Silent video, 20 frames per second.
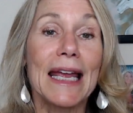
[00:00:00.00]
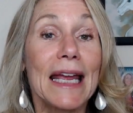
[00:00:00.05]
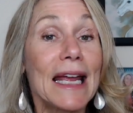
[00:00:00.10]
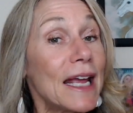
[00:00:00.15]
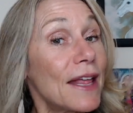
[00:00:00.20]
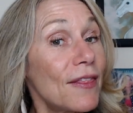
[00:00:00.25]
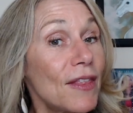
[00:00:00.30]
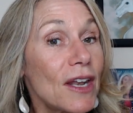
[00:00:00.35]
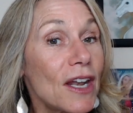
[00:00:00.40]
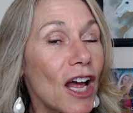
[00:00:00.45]

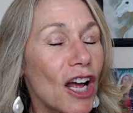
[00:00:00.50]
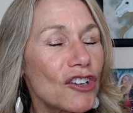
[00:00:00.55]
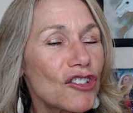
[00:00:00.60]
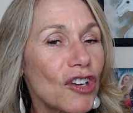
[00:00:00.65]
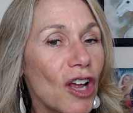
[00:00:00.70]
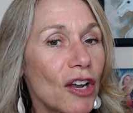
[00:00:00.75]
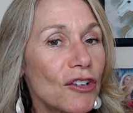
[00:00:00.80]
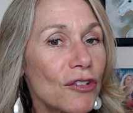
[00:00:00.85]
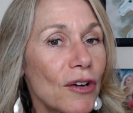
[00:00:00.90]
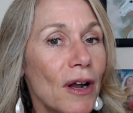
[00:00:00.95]
in the
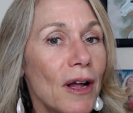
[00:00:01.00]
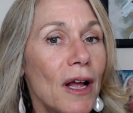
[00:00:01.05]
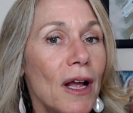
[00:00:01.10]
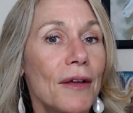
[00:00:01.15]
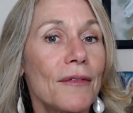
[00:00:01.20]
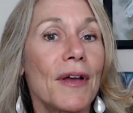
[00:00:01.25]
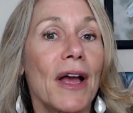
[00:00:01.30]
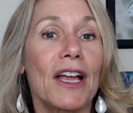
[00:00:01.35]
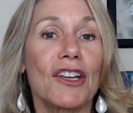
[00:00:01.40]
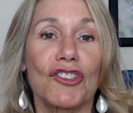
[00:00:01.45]
nakshatra
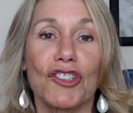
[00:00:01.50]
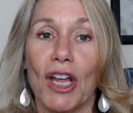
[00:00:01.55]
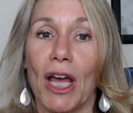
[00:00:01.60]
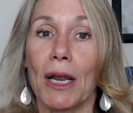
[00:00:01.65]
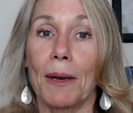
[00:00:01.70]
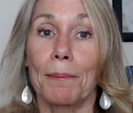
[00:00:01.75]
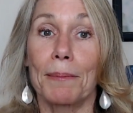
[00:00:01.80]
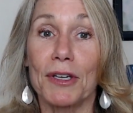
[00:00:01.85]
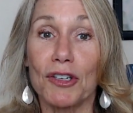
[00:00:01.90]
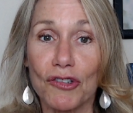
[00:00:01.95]
of
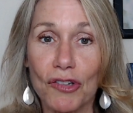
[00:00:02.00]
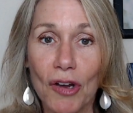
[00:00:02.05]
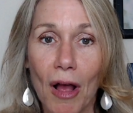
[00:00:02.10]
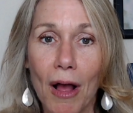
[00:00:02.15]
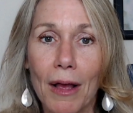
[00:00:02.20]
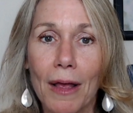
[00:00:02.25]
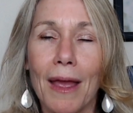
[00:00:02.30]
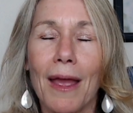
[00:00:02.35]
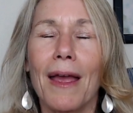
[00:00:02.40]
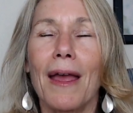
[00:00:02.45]
Shadabishak